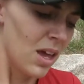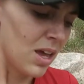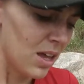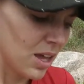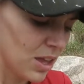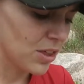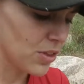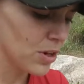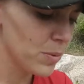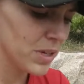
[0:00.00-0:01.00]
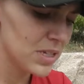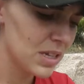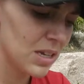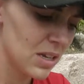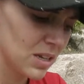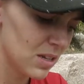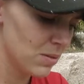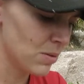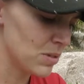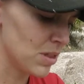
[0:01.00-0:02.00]
Uh, the third reason,
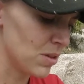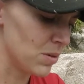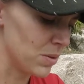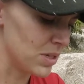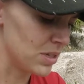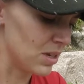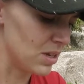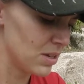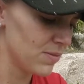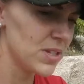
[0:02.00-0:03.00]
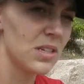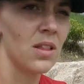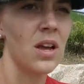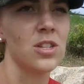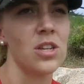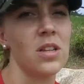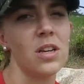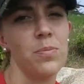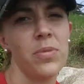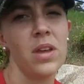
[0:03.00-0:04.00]
what was the third reason?
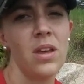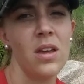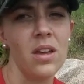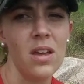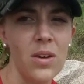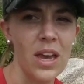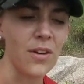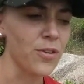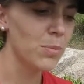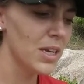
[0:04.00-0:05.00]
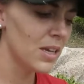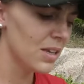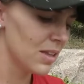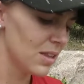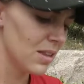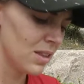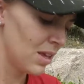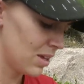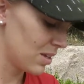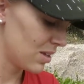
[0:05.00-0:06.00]
Physiologically. Okay, for me,
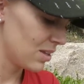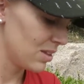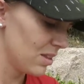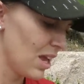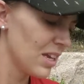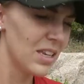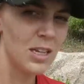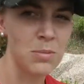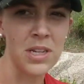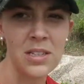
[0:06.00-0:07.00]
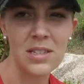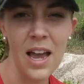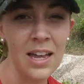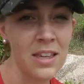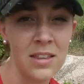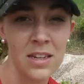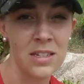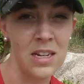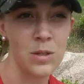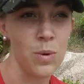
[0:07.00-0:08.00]
like, I can eat meat. I think that
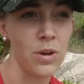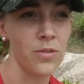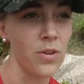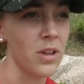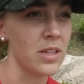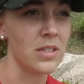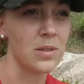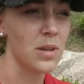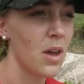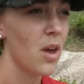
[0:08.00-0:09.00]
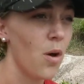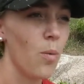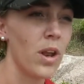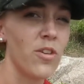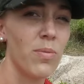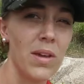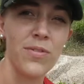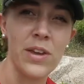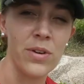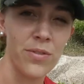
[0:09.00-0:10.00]
it tastes wonderful. It's one of my
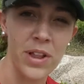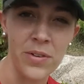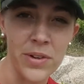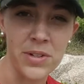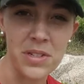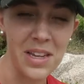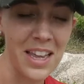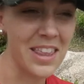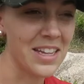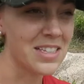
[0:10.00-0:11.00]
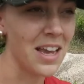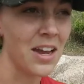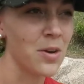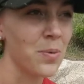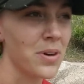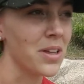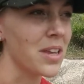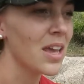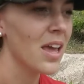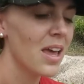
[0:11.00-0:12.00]
favorite flavors in the entire world.
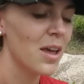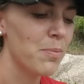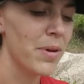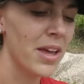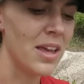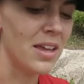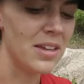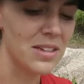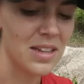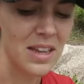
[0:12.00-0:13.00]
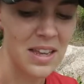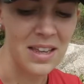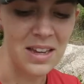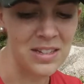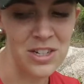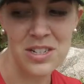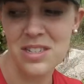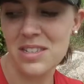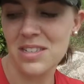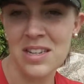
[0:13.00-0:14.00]
But it
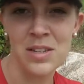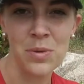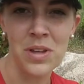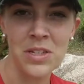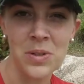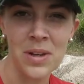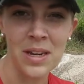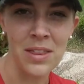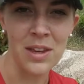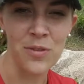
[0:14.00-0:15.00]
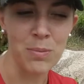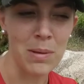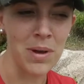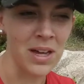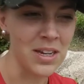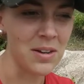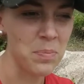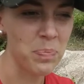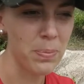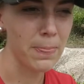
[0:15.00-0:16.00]
just isn't really doing anything for my body.
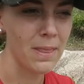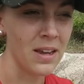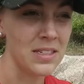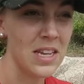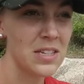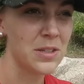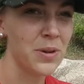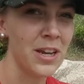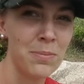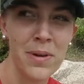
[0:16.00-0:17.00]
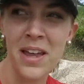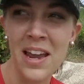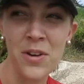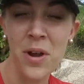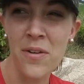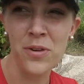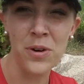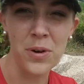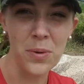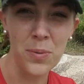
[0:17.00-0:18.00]
It tastes great, but I don't
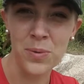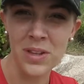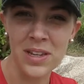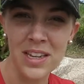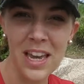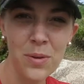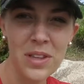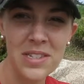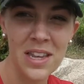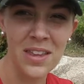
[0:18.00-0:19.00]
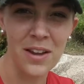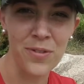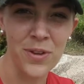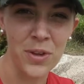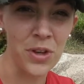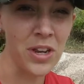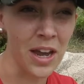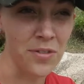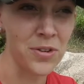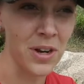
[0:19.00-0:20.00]
ever really, can't really say that I feel good
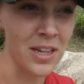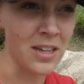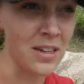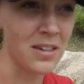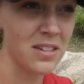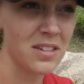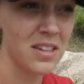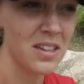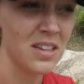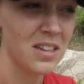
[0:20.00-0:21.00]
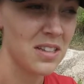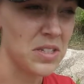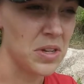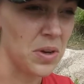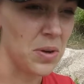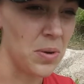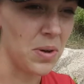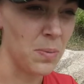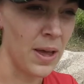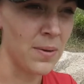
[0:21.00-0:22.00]
after I eat it.
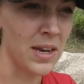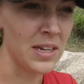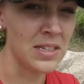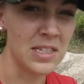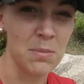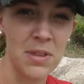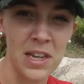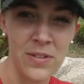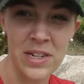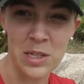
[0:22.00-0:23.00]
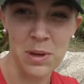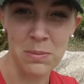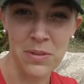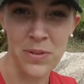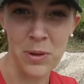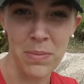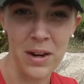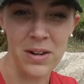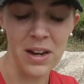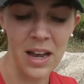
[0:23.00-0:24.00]
So why would I eat something if it doesn't make me feel better?